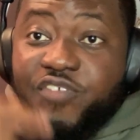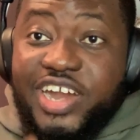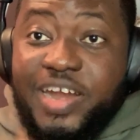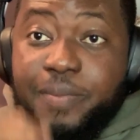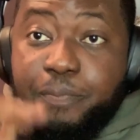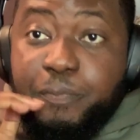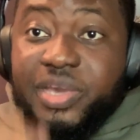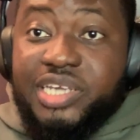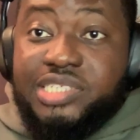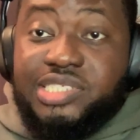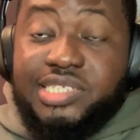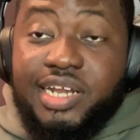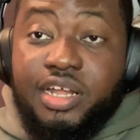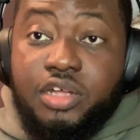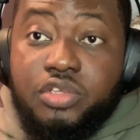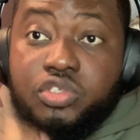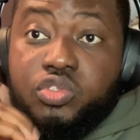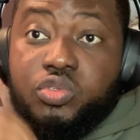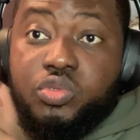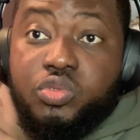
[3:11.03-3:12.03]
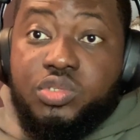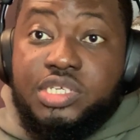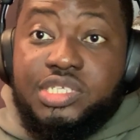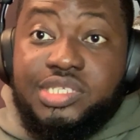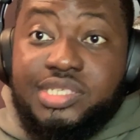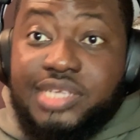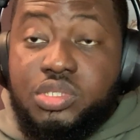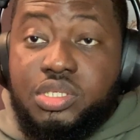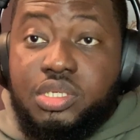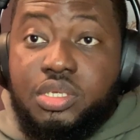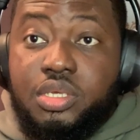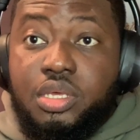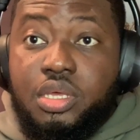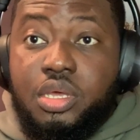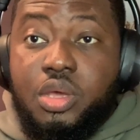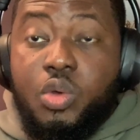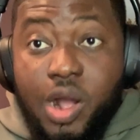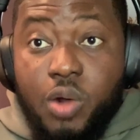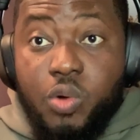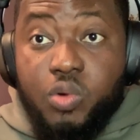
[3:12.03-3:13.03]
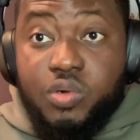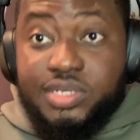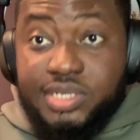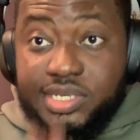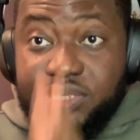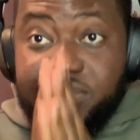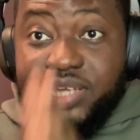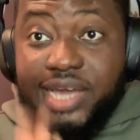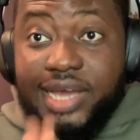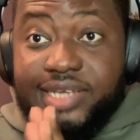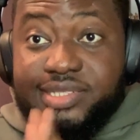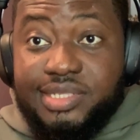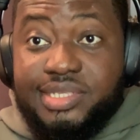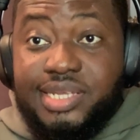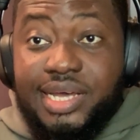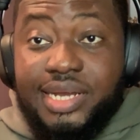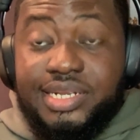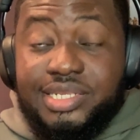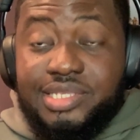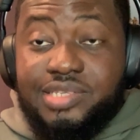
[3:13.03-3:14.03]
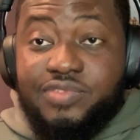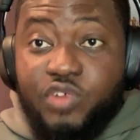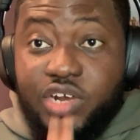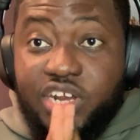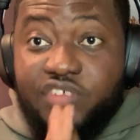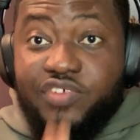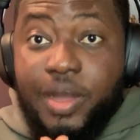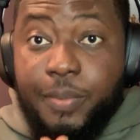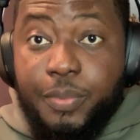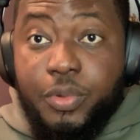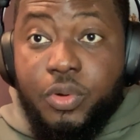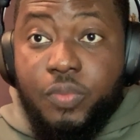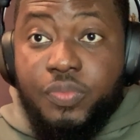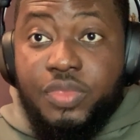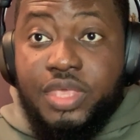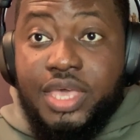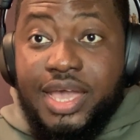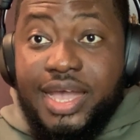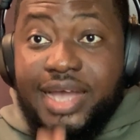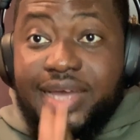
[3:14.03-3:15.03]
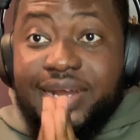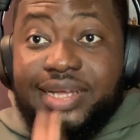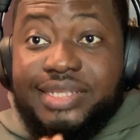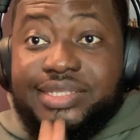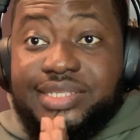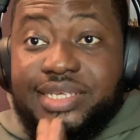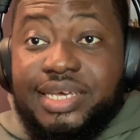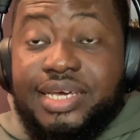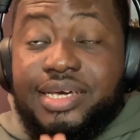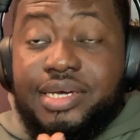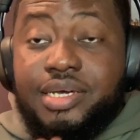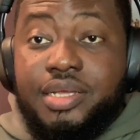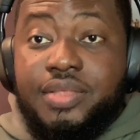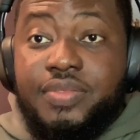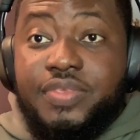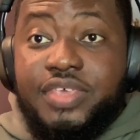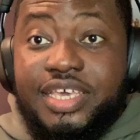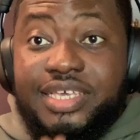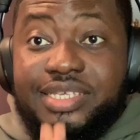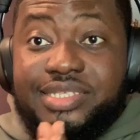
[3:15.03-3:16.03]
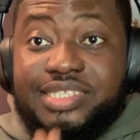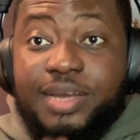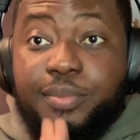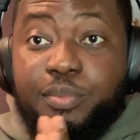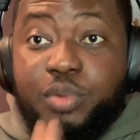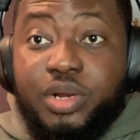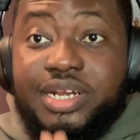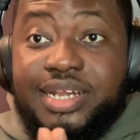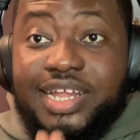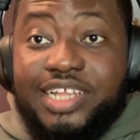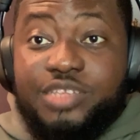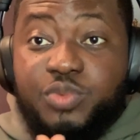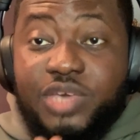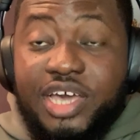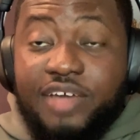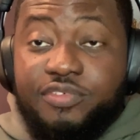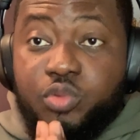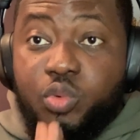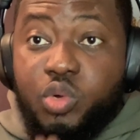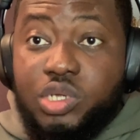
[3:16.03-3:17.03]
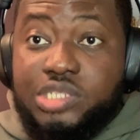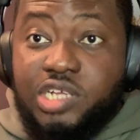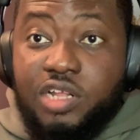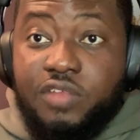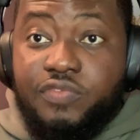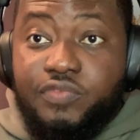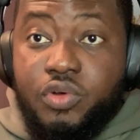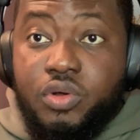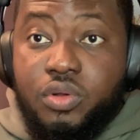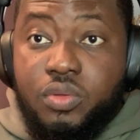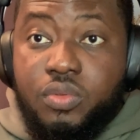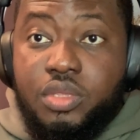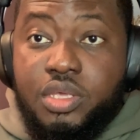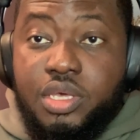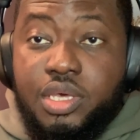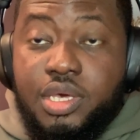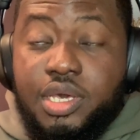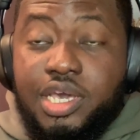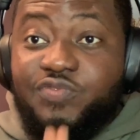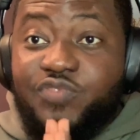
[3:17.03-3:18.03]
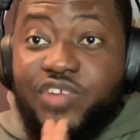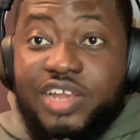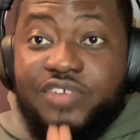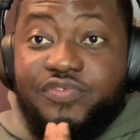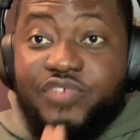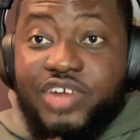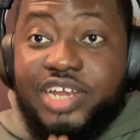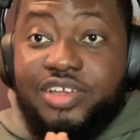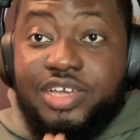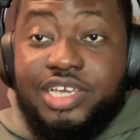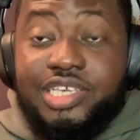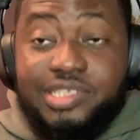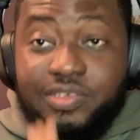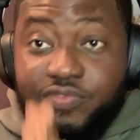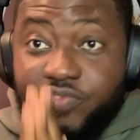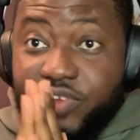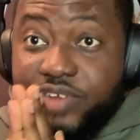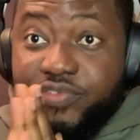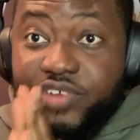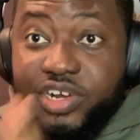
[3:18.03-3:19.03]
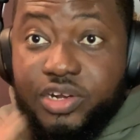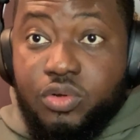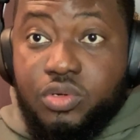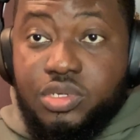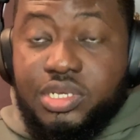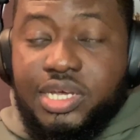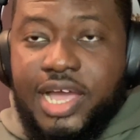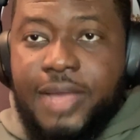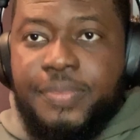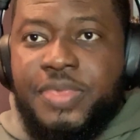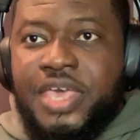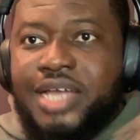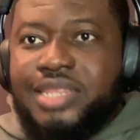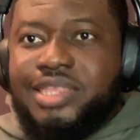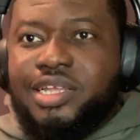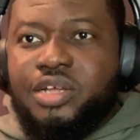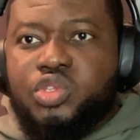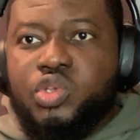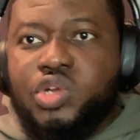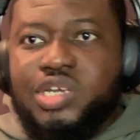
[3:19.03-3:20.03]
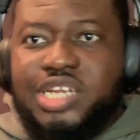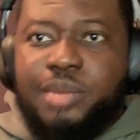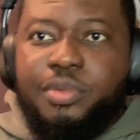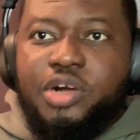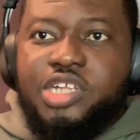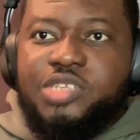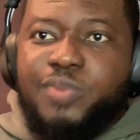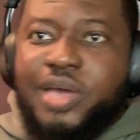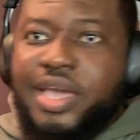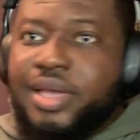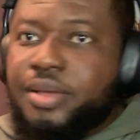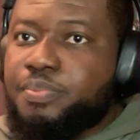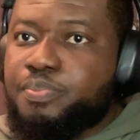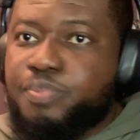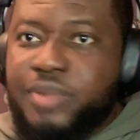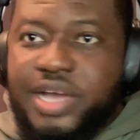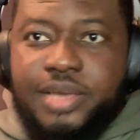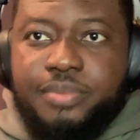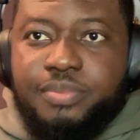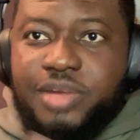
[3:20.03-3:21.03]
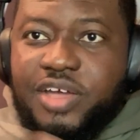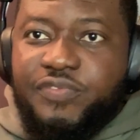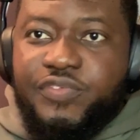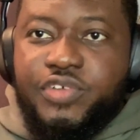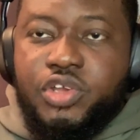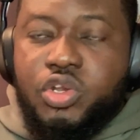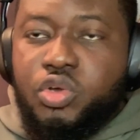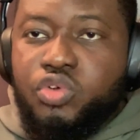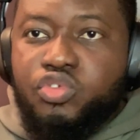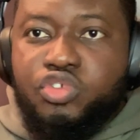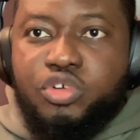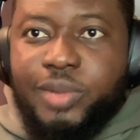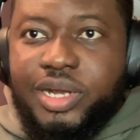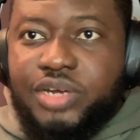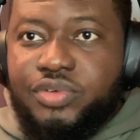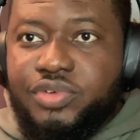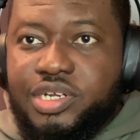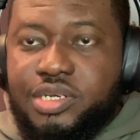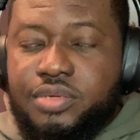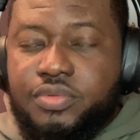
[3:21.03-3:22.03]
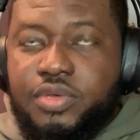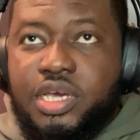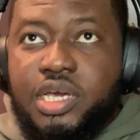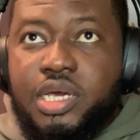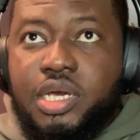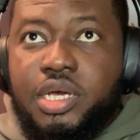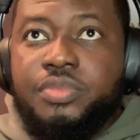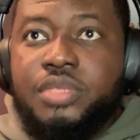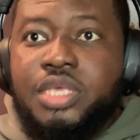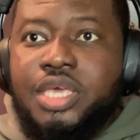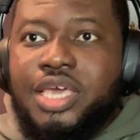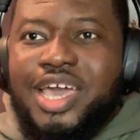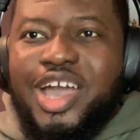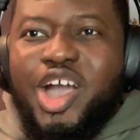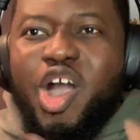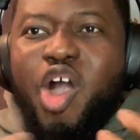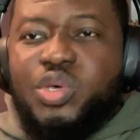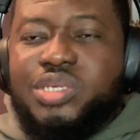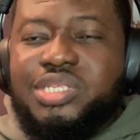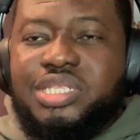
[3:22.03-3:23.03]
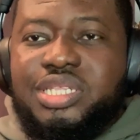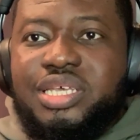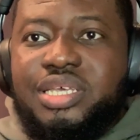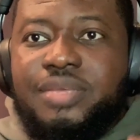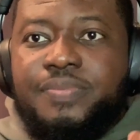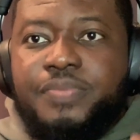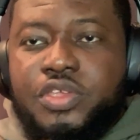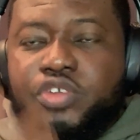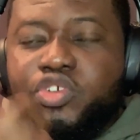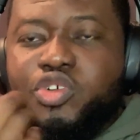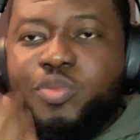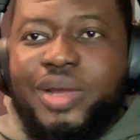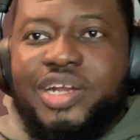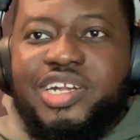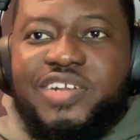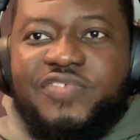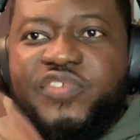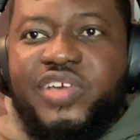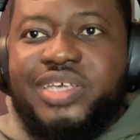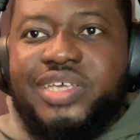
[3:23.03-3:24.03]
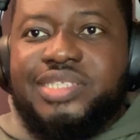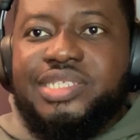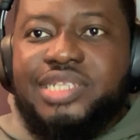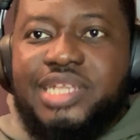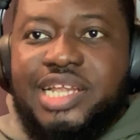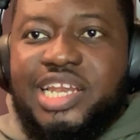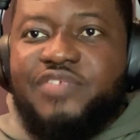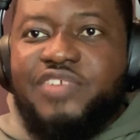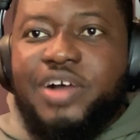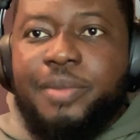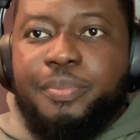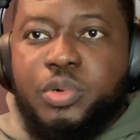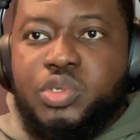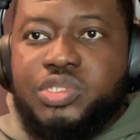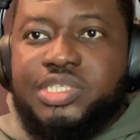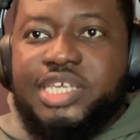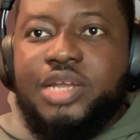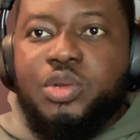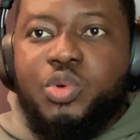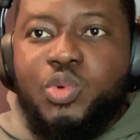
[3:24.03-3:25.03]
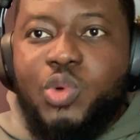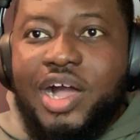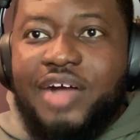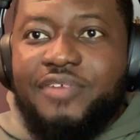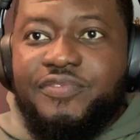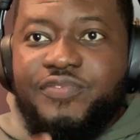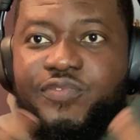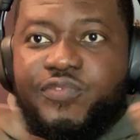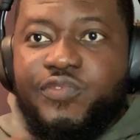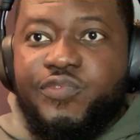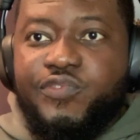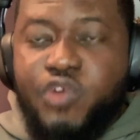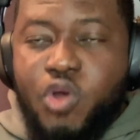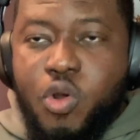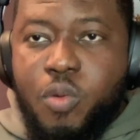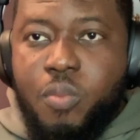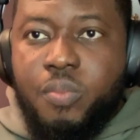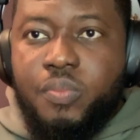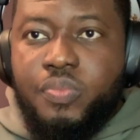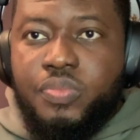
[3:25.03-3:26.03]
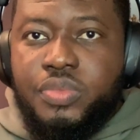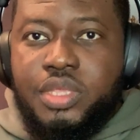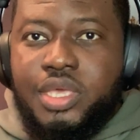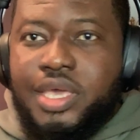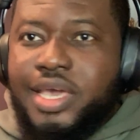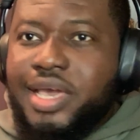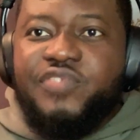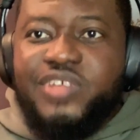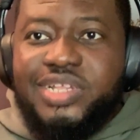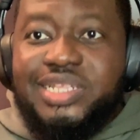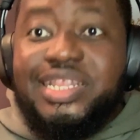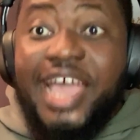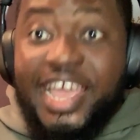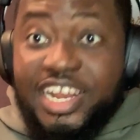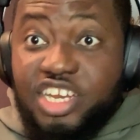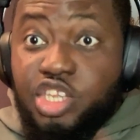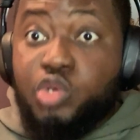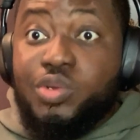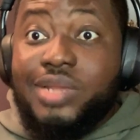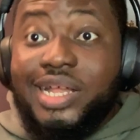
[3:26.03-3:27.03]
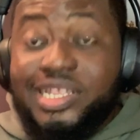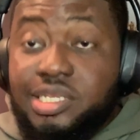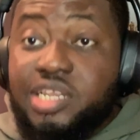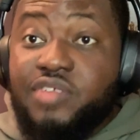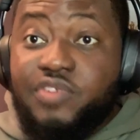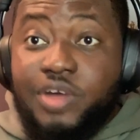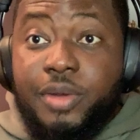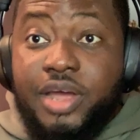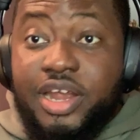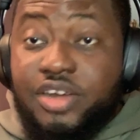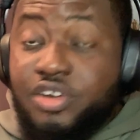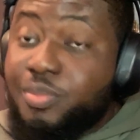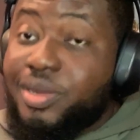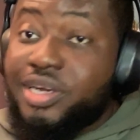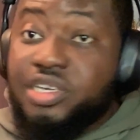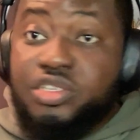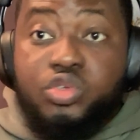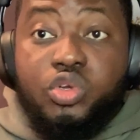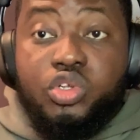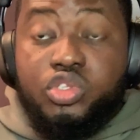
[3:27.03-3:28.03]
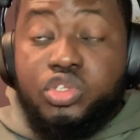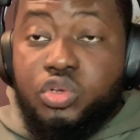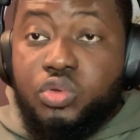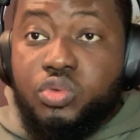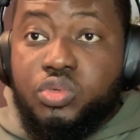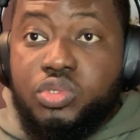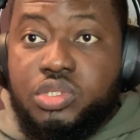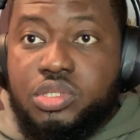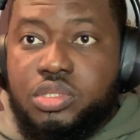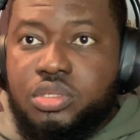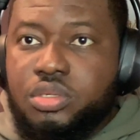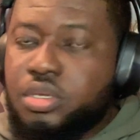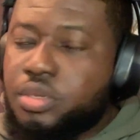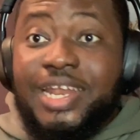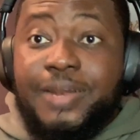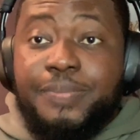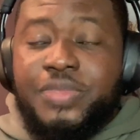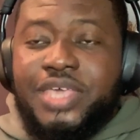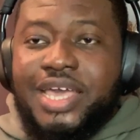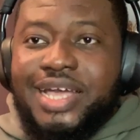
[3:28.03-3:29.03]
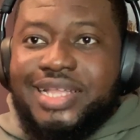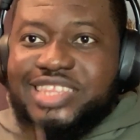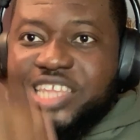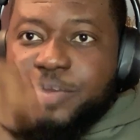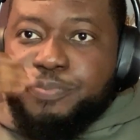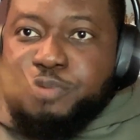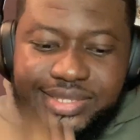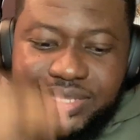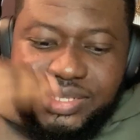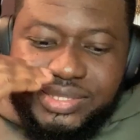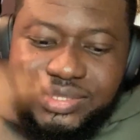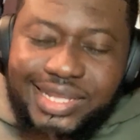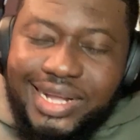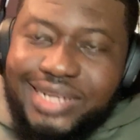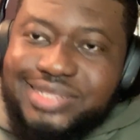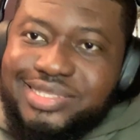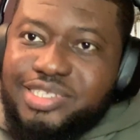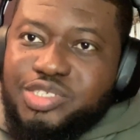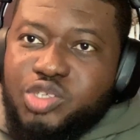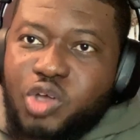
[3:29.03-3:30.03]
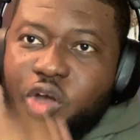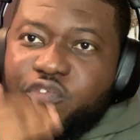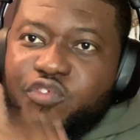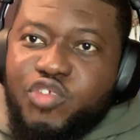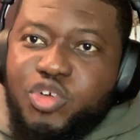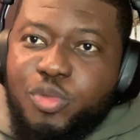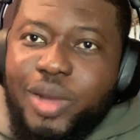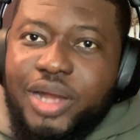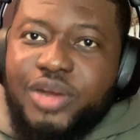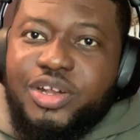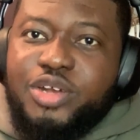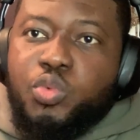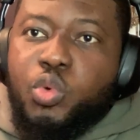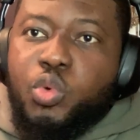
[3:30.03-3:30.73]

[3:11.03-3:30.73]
A very big shout out to Jones. Wow, this guy is a talent for Liverpool. And I think he's somebody that we have to watch out for. He's a very, very good guy. Now talking about my fellow Real Madrid team, obviously Real Madrid facing a Liverpool side who have form. Definitely, I knew that Real Madrid is going to lose. But then the tactics of Real